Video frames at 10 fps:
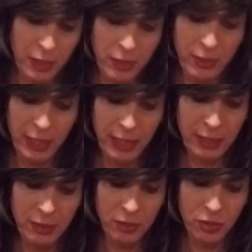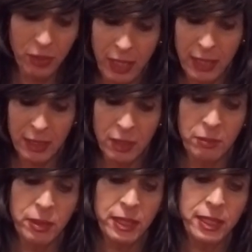to go ahead and try a little
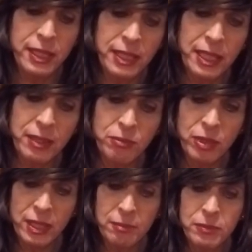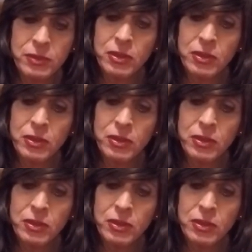bit of the uh, rib.